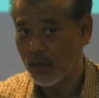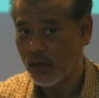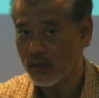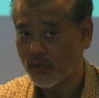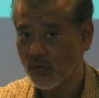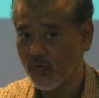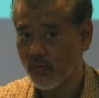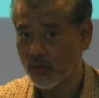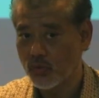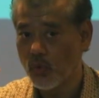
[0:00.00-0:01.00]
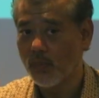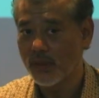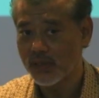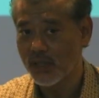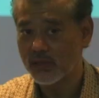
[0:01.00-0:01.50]
argued for
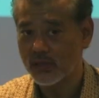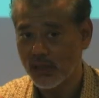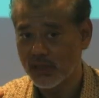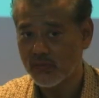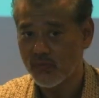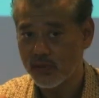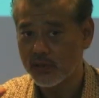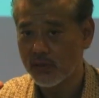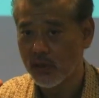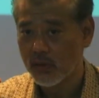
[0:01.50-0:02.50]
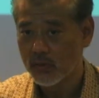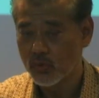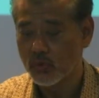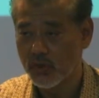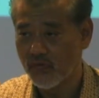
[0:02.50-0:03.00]
2% transfers
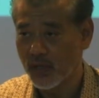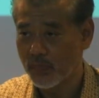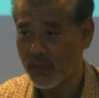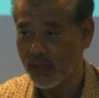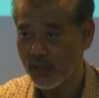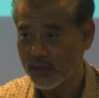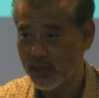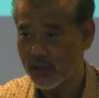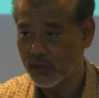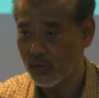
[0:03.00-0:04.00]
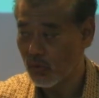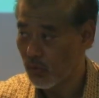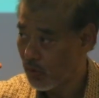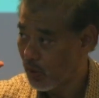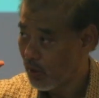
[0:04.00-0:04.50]
to developing countries as a
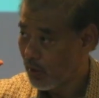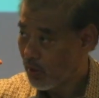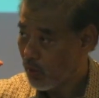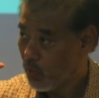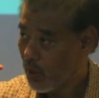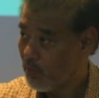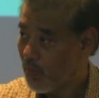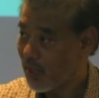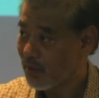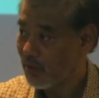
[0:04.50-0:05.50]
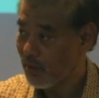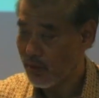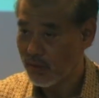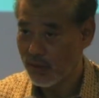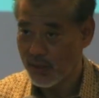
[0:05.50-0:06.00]
whole way back
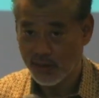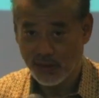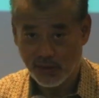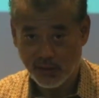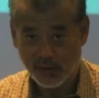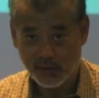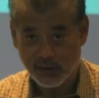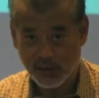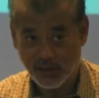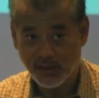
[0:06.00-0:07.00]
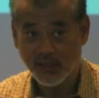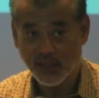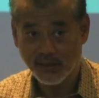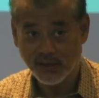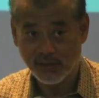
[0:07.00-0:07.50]
in the early
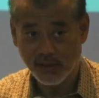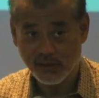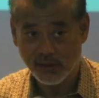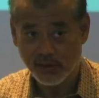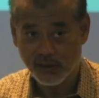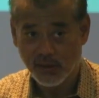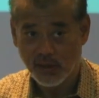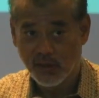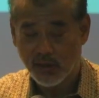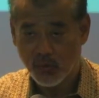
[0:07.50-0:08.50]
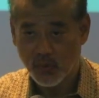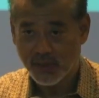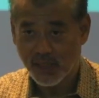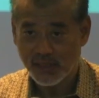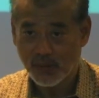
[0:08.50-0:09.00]
1960s. It
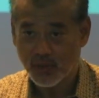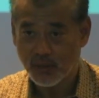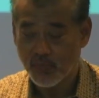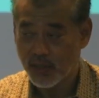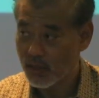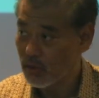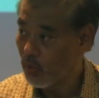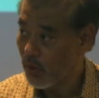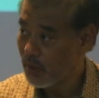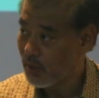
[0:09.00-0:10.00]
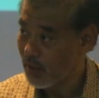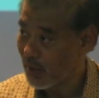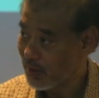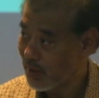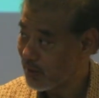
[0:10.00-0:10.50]
was accepted by the UN in
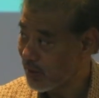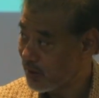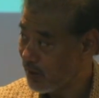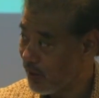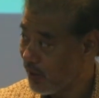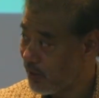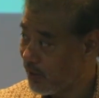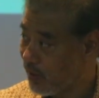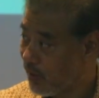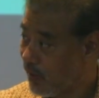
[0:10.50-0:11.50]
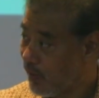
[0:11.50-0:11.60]
1969.